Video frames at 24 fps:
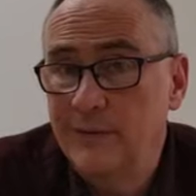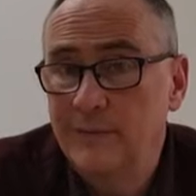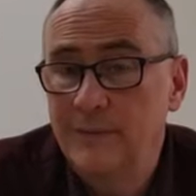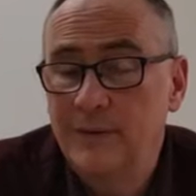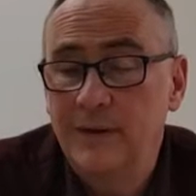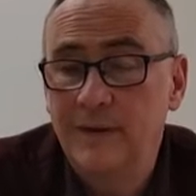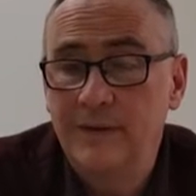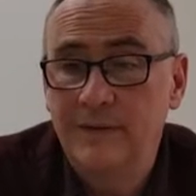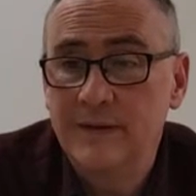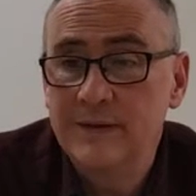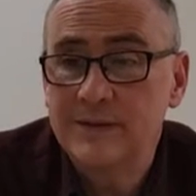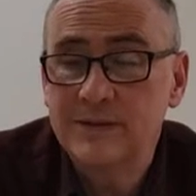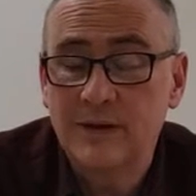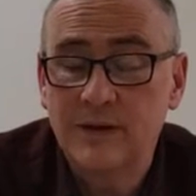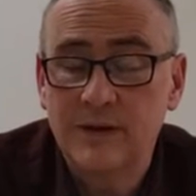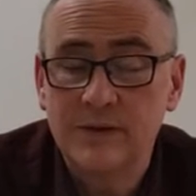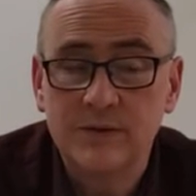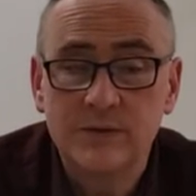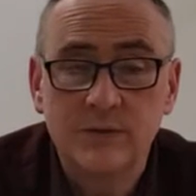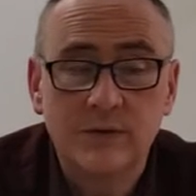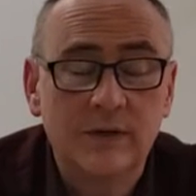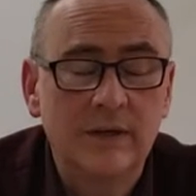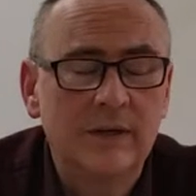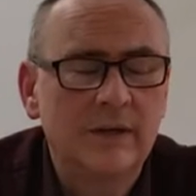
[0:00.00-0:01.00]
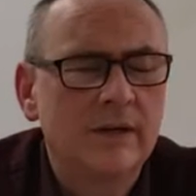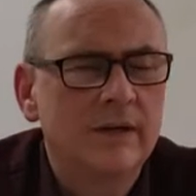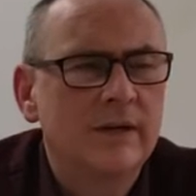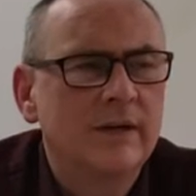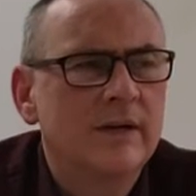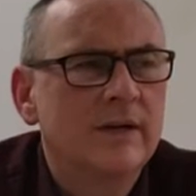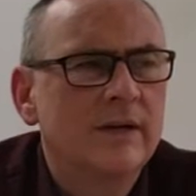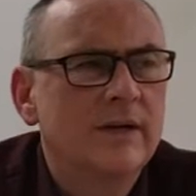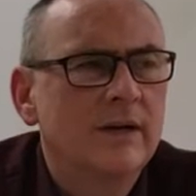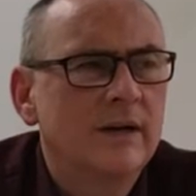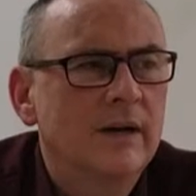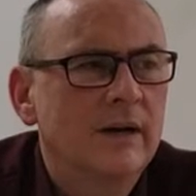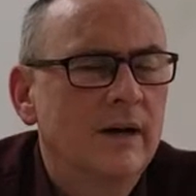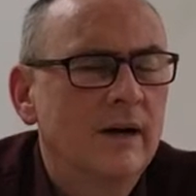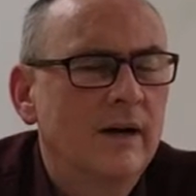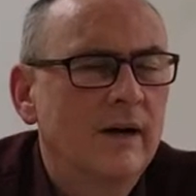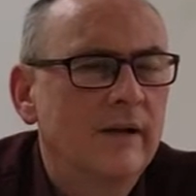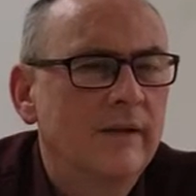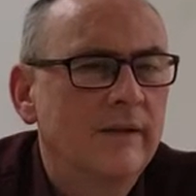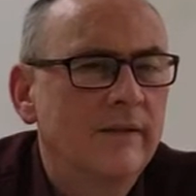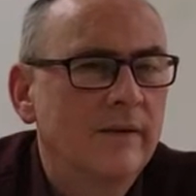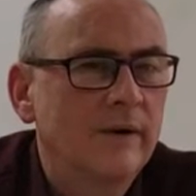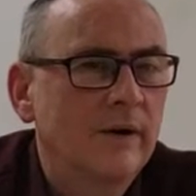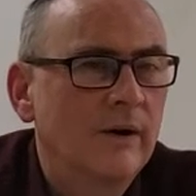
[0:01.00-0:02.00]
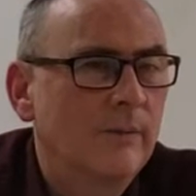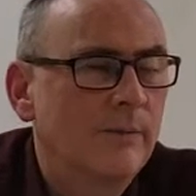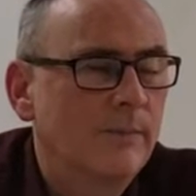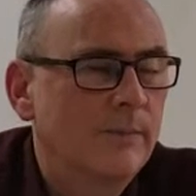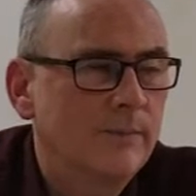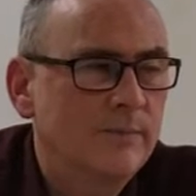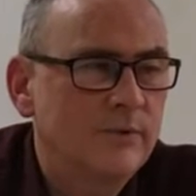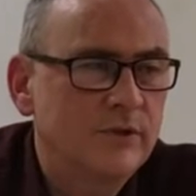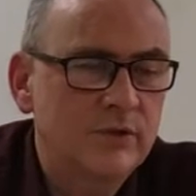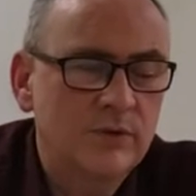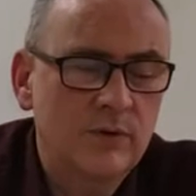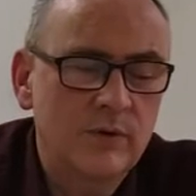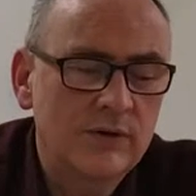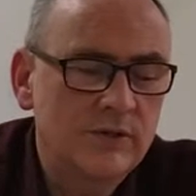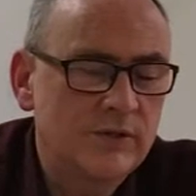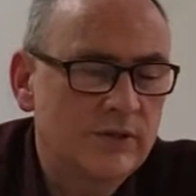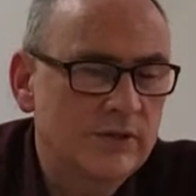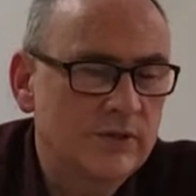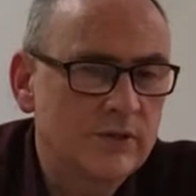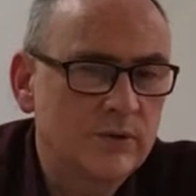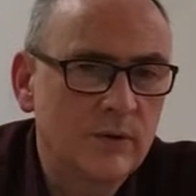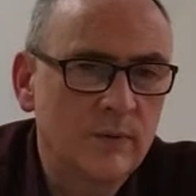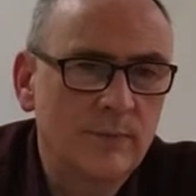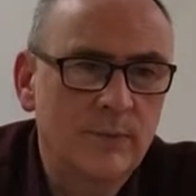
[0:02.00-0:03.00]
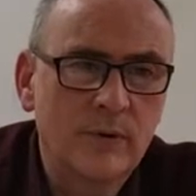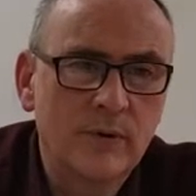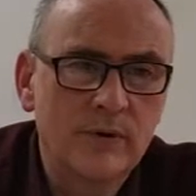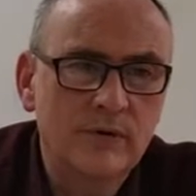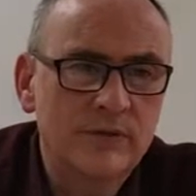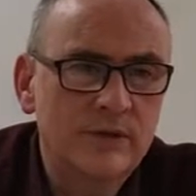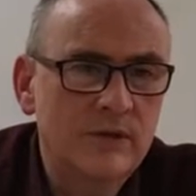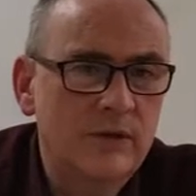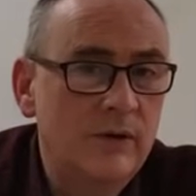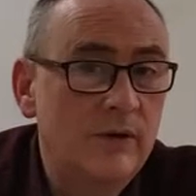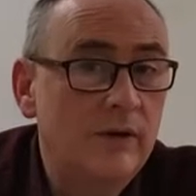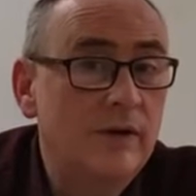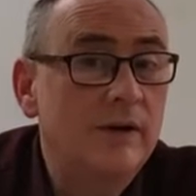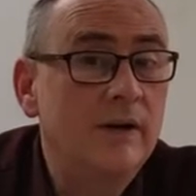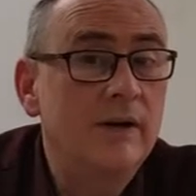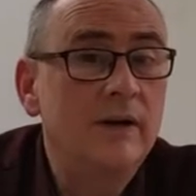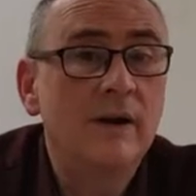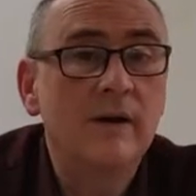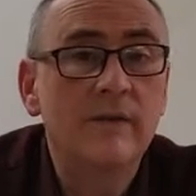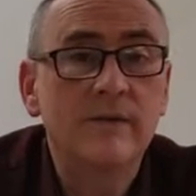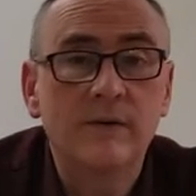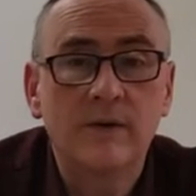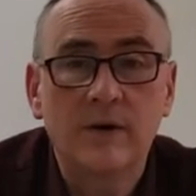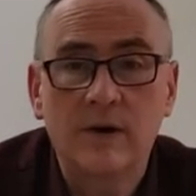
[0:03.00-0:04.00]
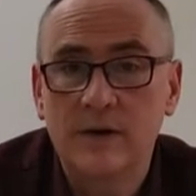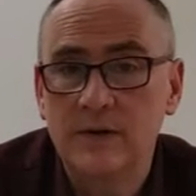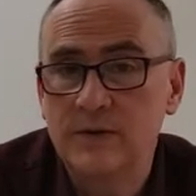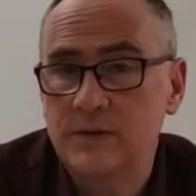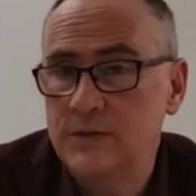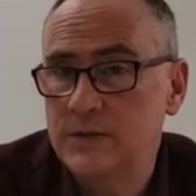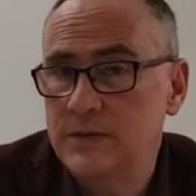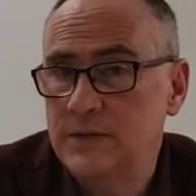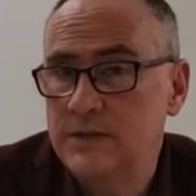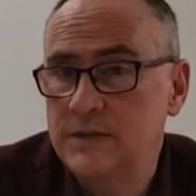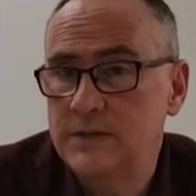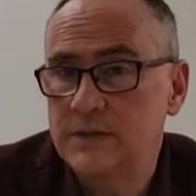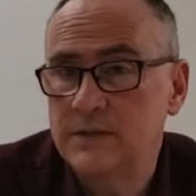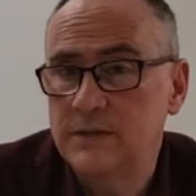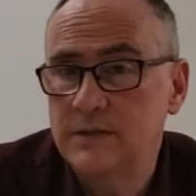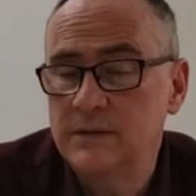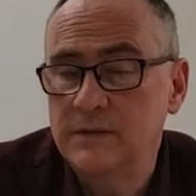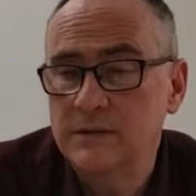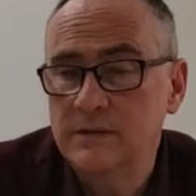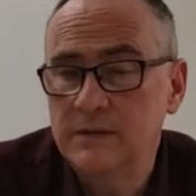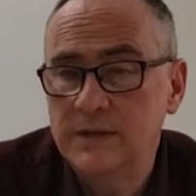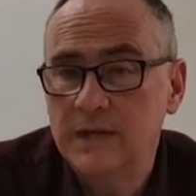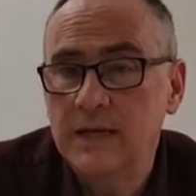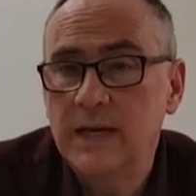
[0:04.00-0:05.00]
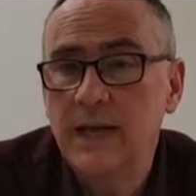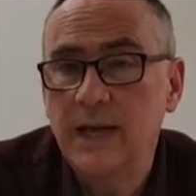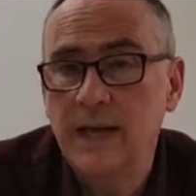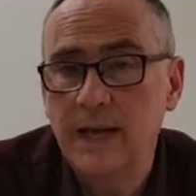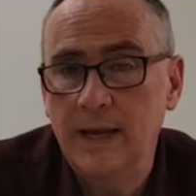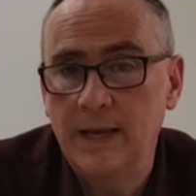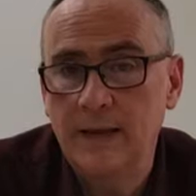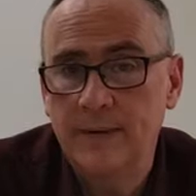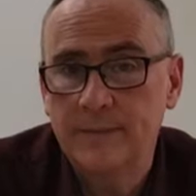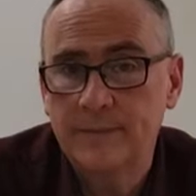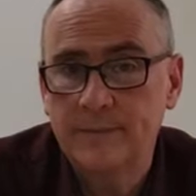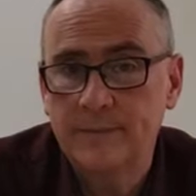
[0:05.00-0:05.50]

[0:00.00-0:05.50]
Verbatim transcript: I mean, in this country, uh, there are Christians who are persecuted in other countries today